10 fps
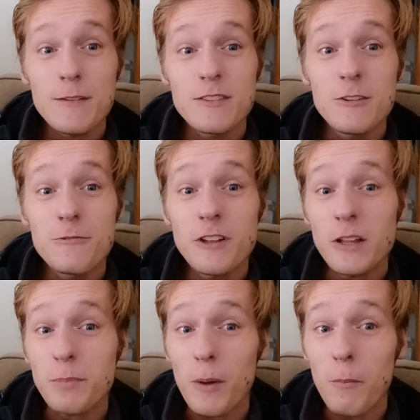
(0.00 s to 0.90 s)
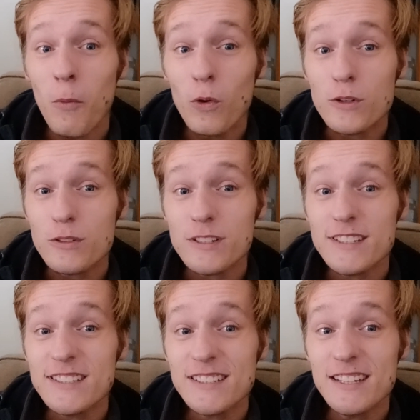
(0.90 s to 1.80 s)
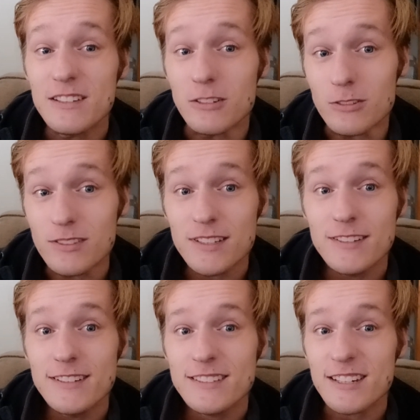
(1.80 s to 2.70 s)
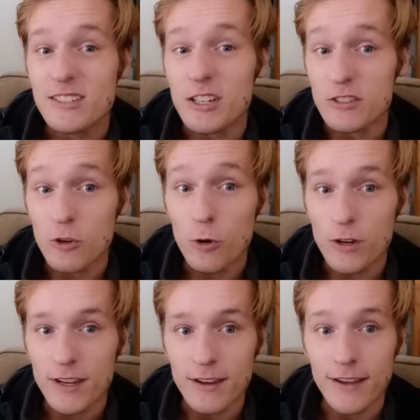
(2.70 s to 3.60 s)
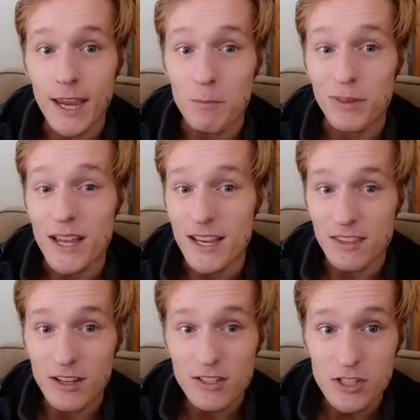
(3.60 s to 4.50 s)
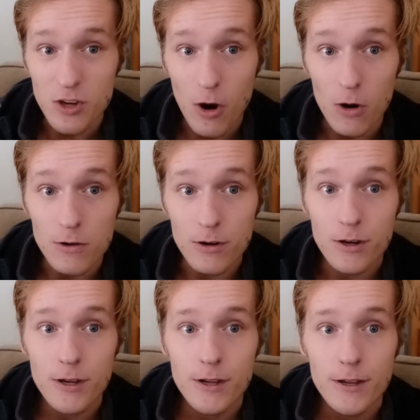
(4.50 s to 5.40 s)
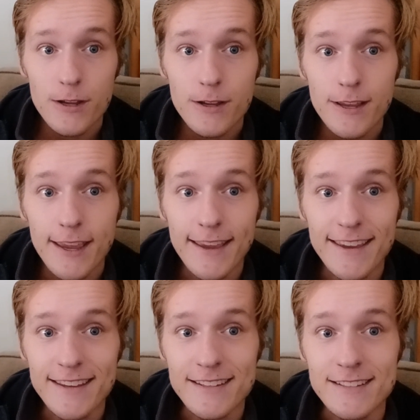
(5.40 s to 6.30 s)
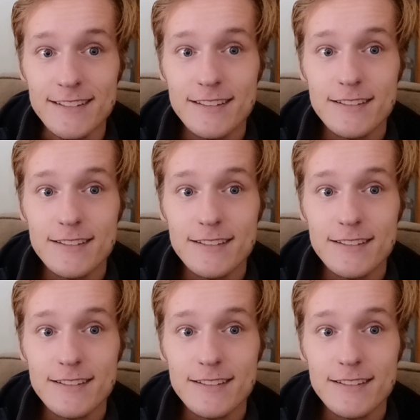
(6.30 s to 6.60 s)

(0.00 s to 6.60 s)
develop more skills, such as cooking and playing the guitar, and